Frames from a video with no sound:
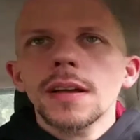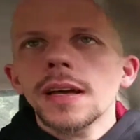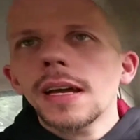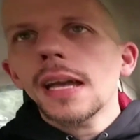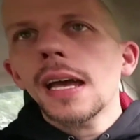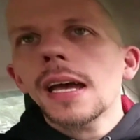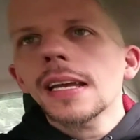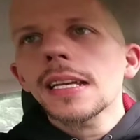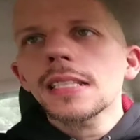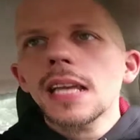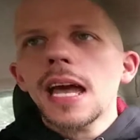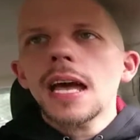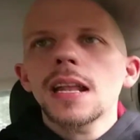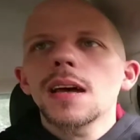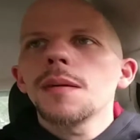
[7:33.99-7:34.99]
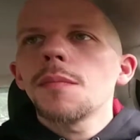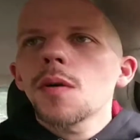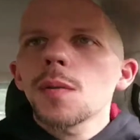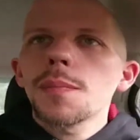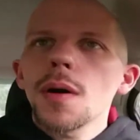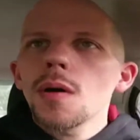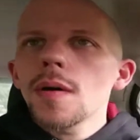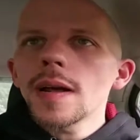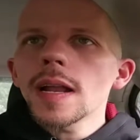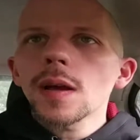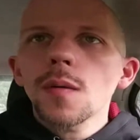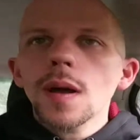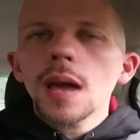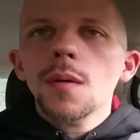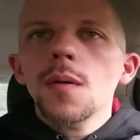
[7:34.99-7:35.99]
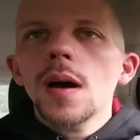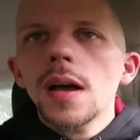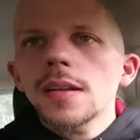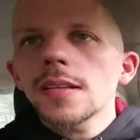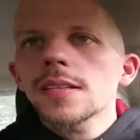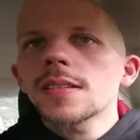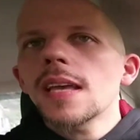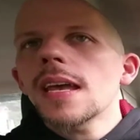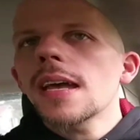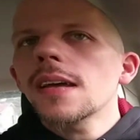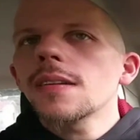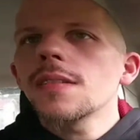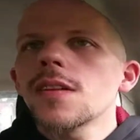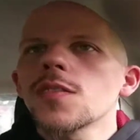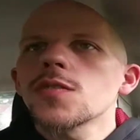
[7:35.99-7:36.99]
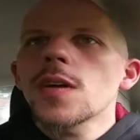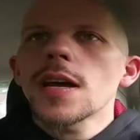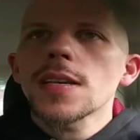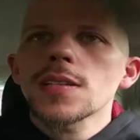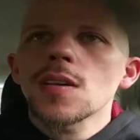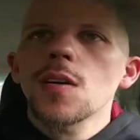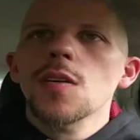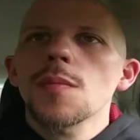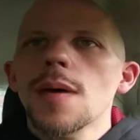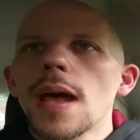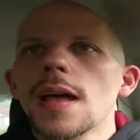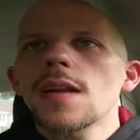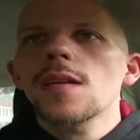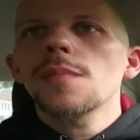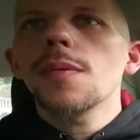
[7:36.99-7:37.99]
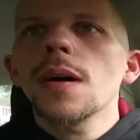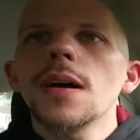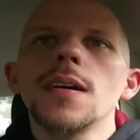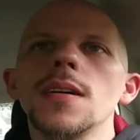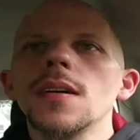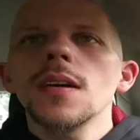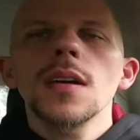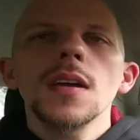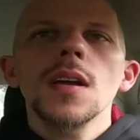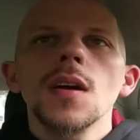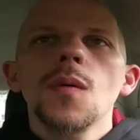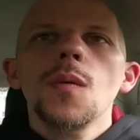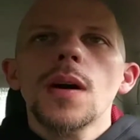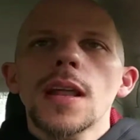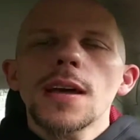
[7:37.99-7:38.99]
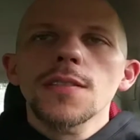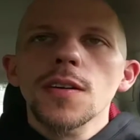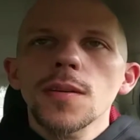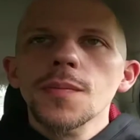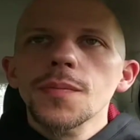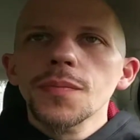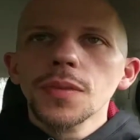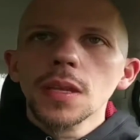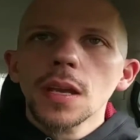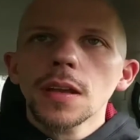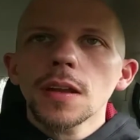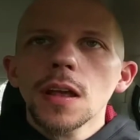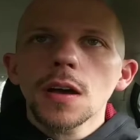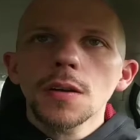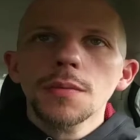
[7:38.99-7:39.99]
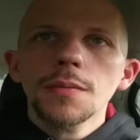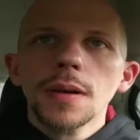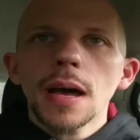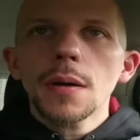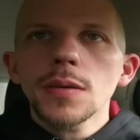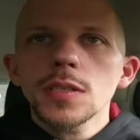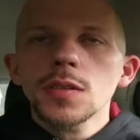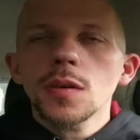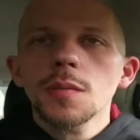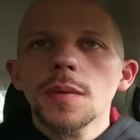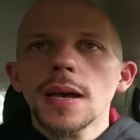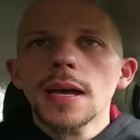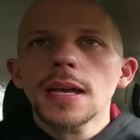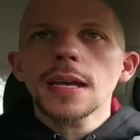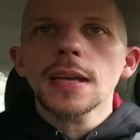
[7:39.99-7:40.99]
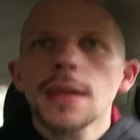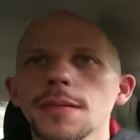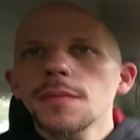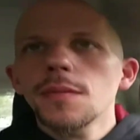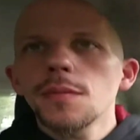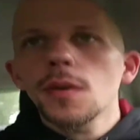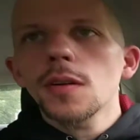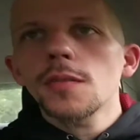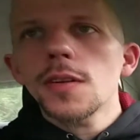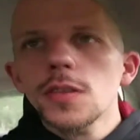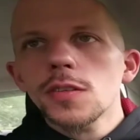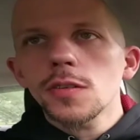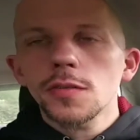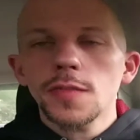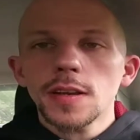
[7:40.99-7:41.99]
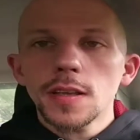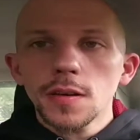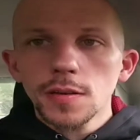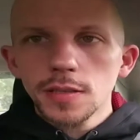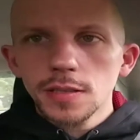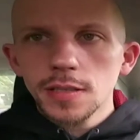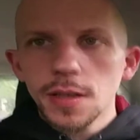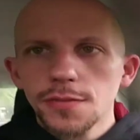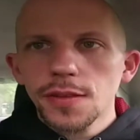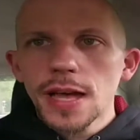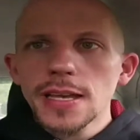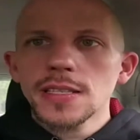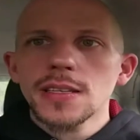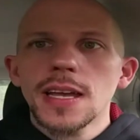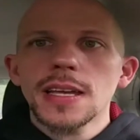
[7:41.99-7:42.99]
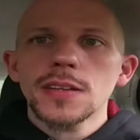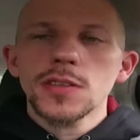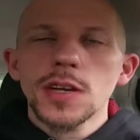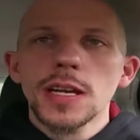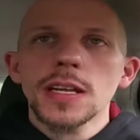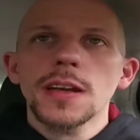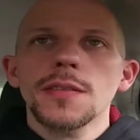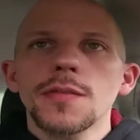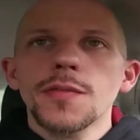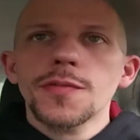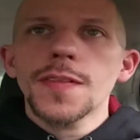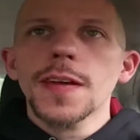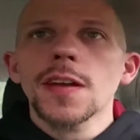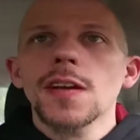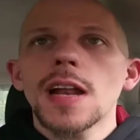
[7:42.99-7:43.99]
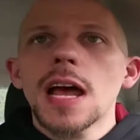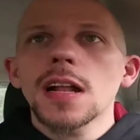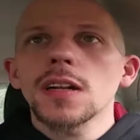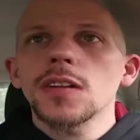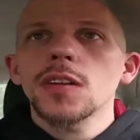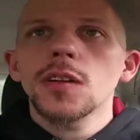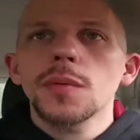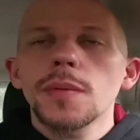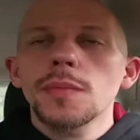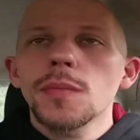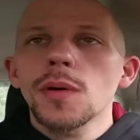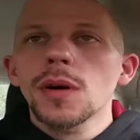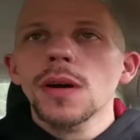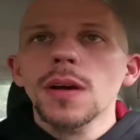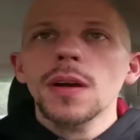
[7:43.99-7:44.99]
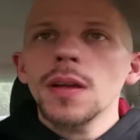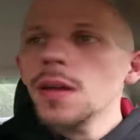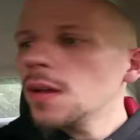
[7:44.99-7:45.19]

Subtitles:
I guess I had a more poetic way I wanted to say it and address the whole matter, but whatever. I was doing my motivational video and stuff last night and trying to figure it out a little bit more.